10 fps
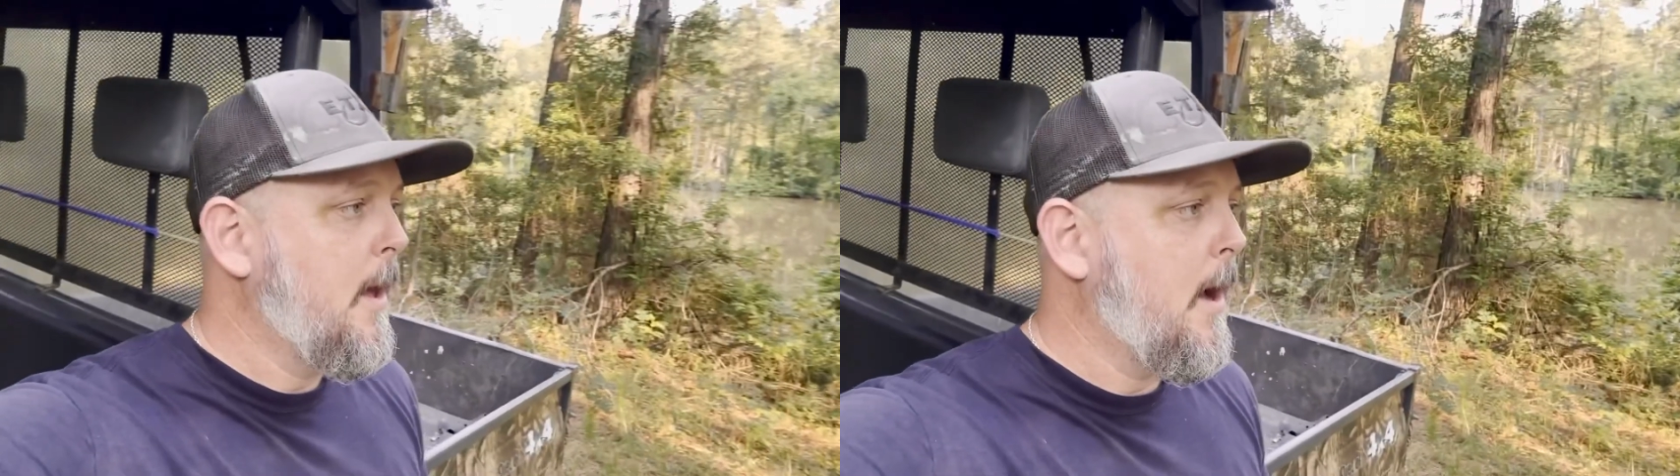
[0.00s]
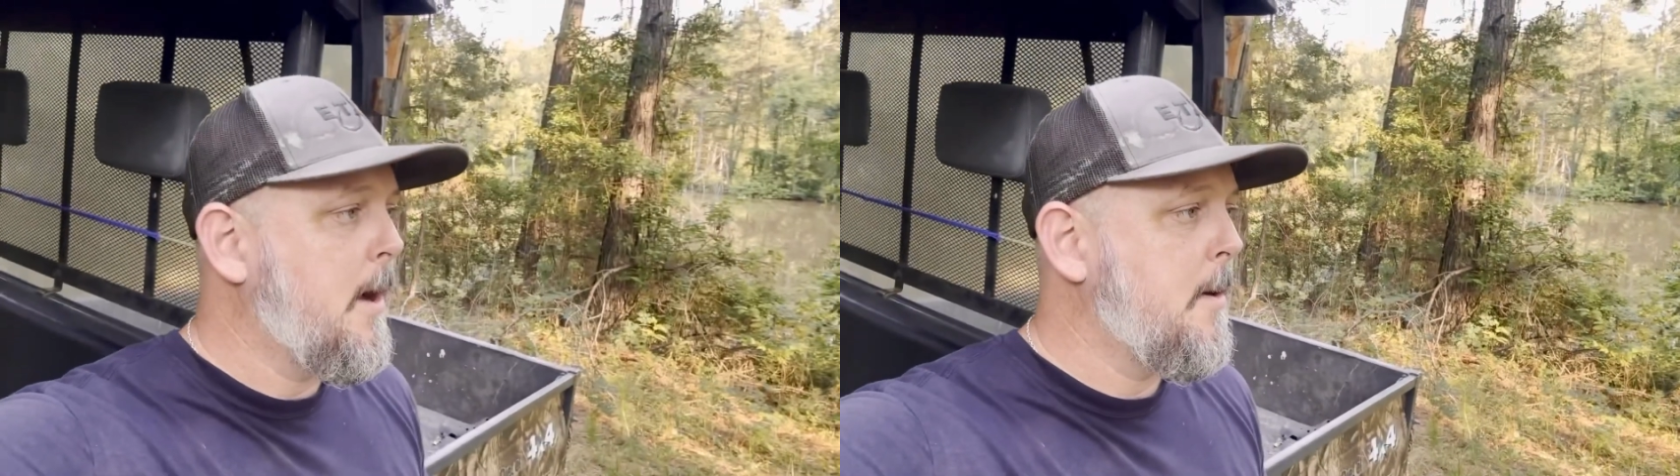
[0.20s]

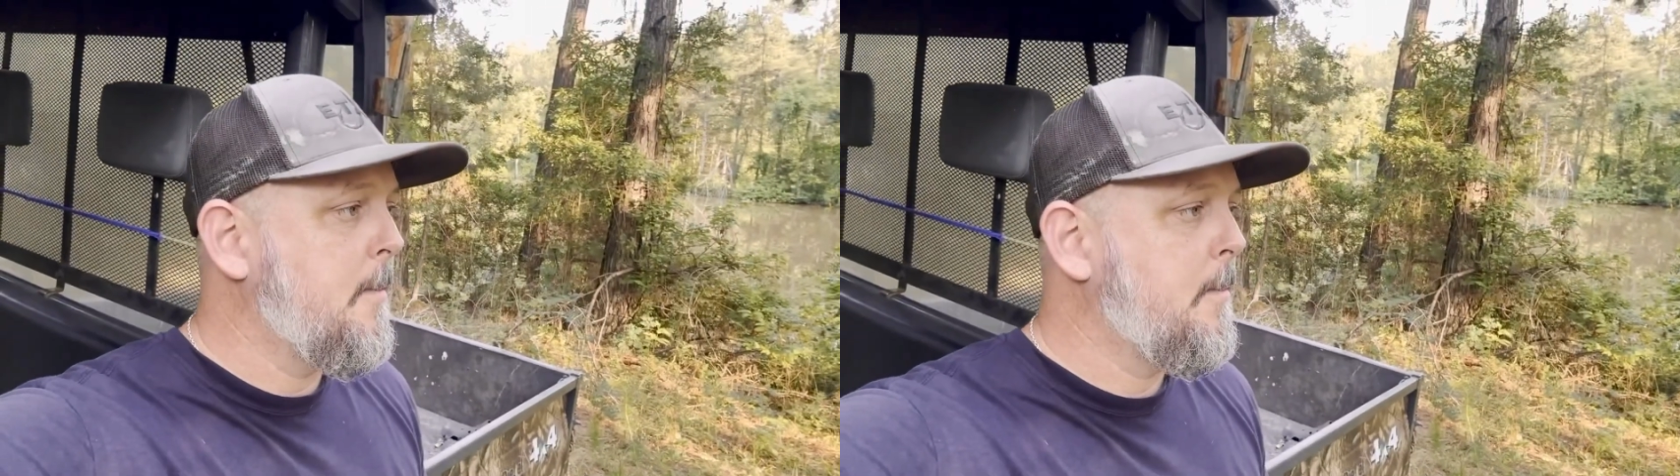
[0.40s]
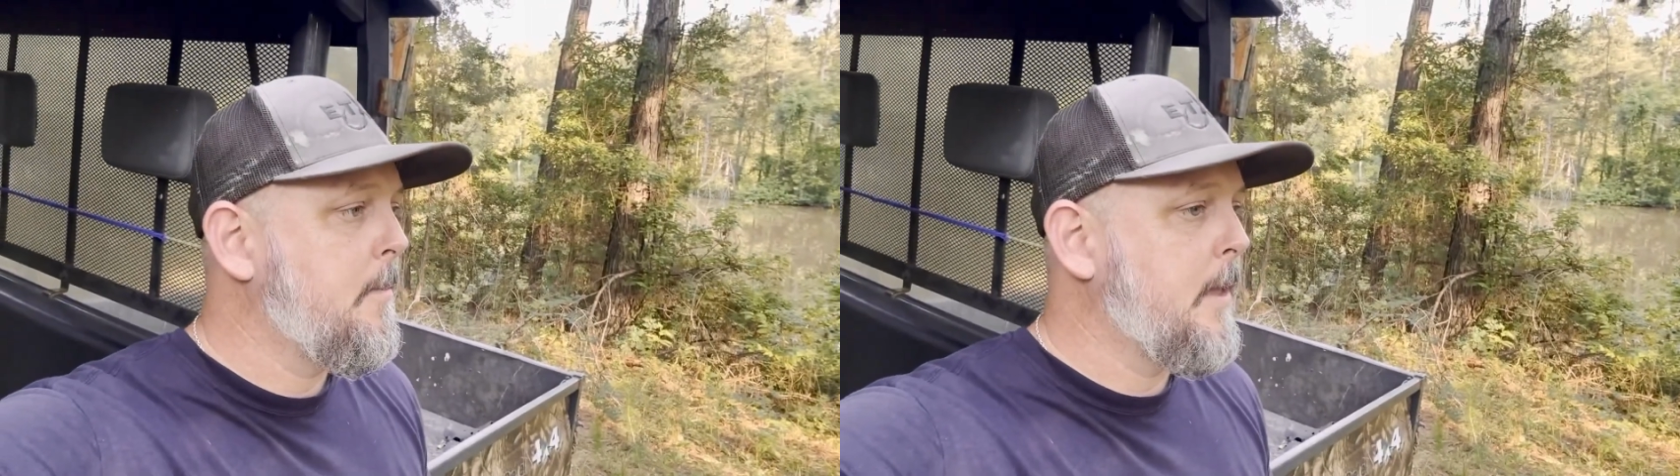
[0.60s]

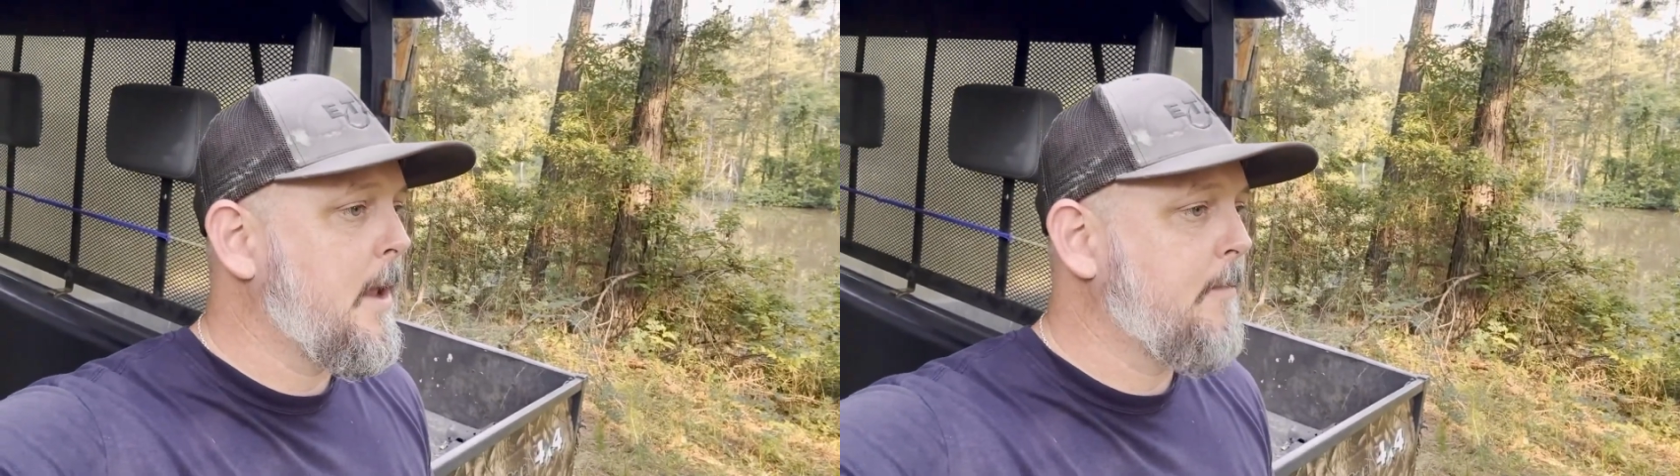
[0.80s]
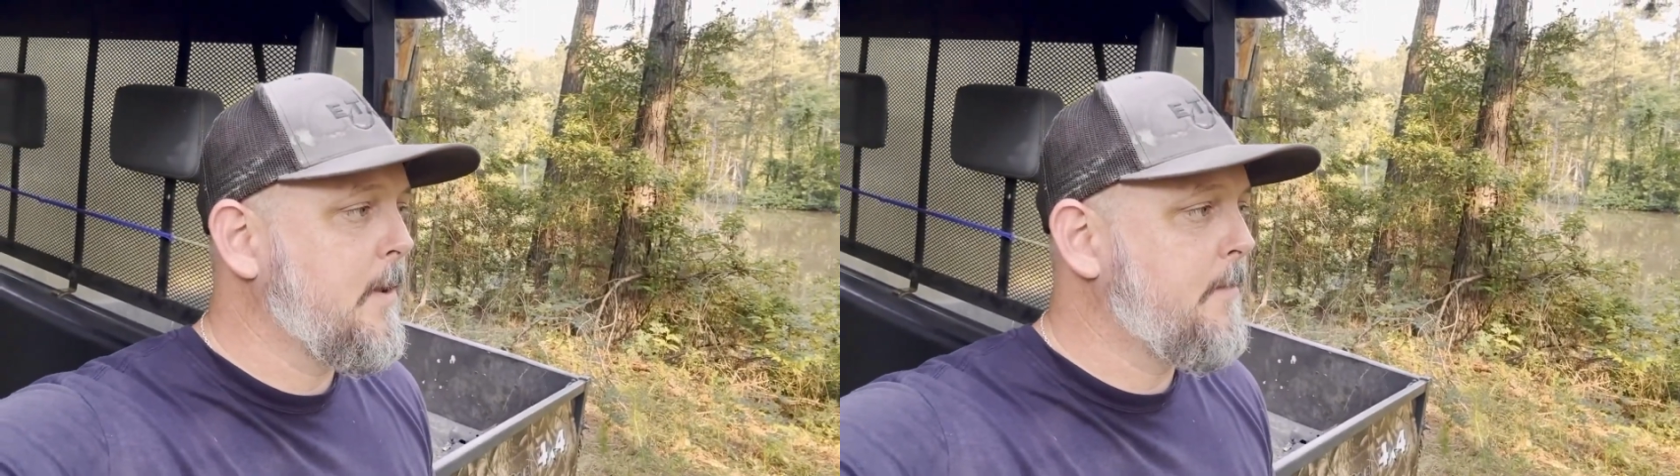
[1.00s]
and
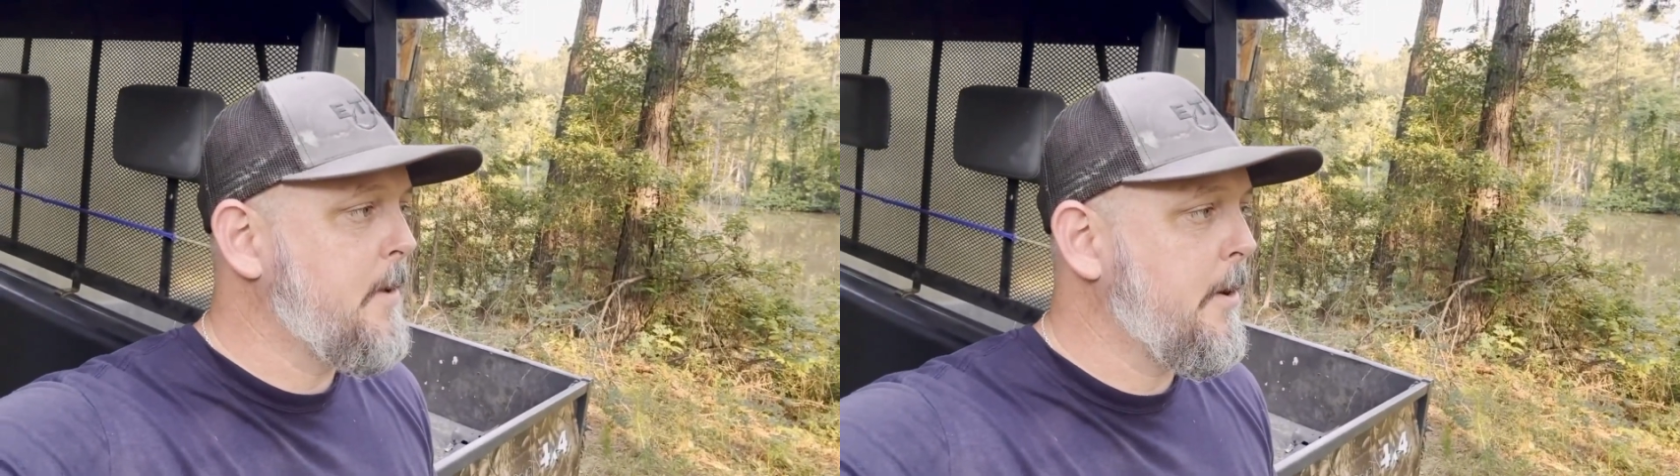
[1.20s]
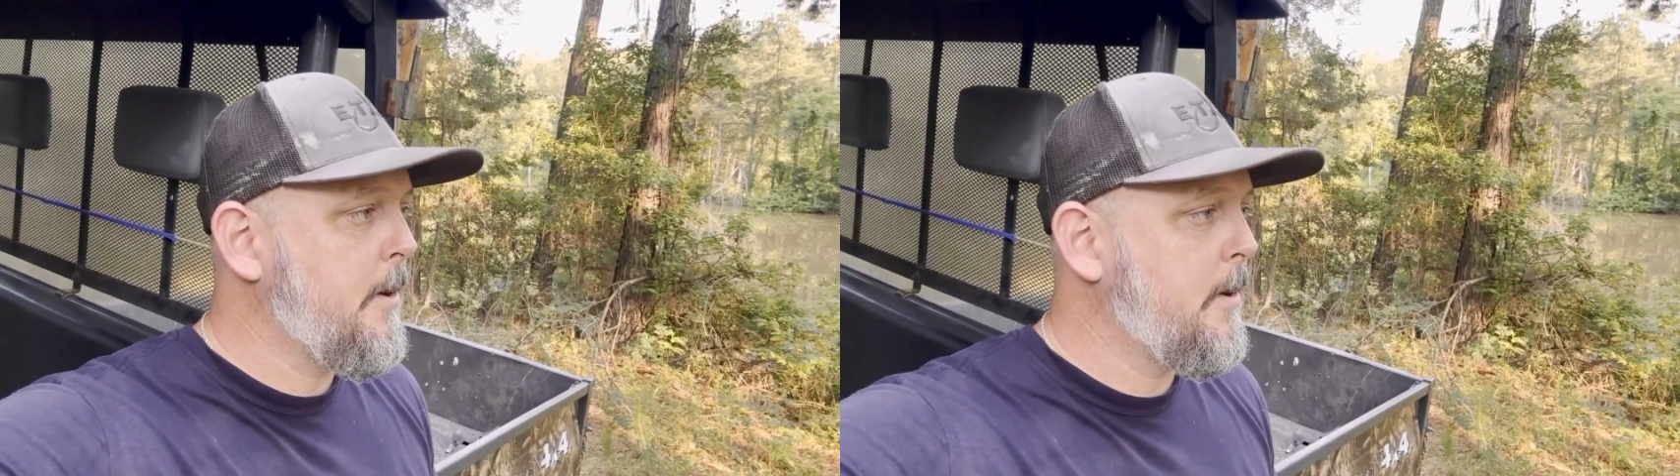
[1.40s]
I've lived
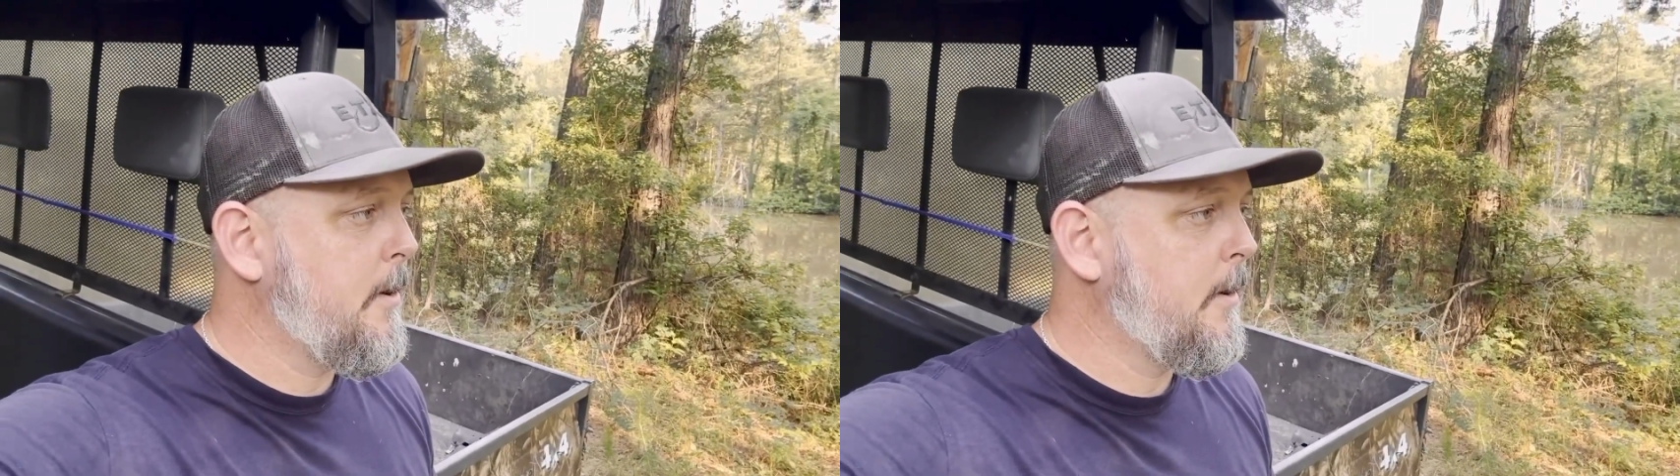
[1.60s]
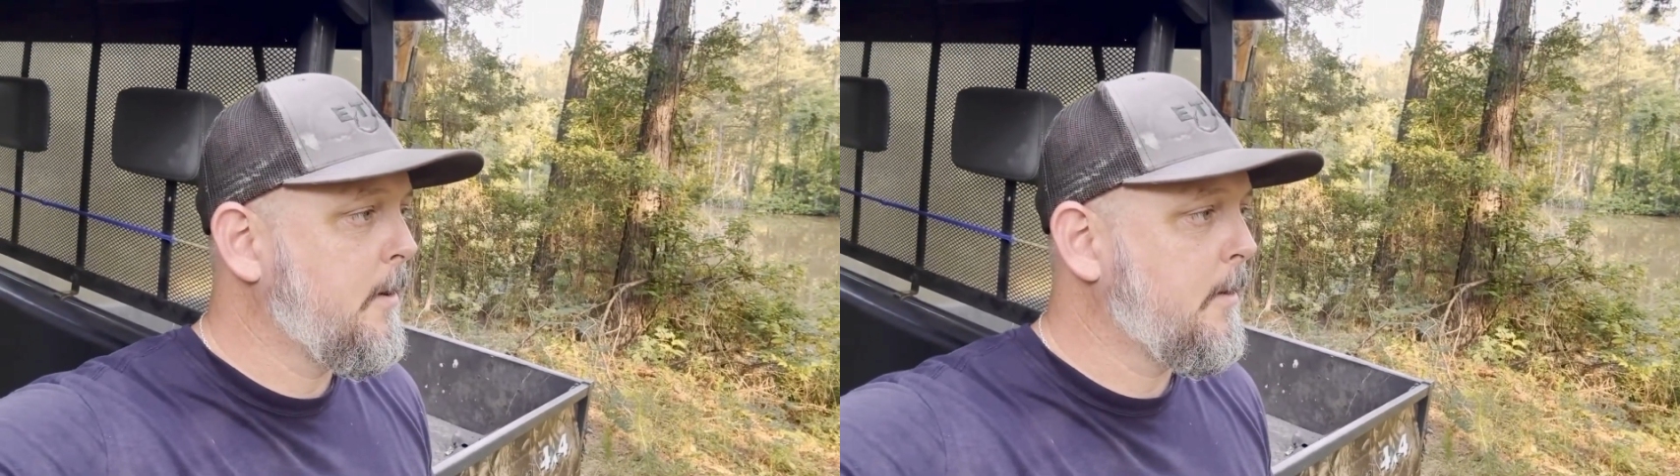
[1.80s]
near
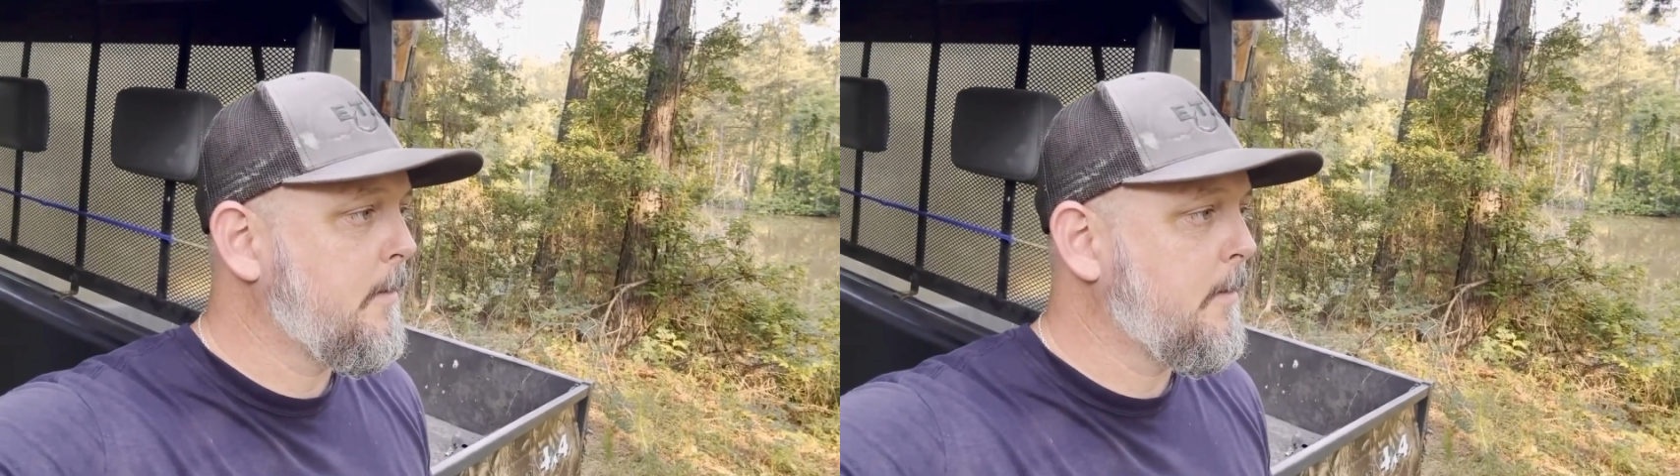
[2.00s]
here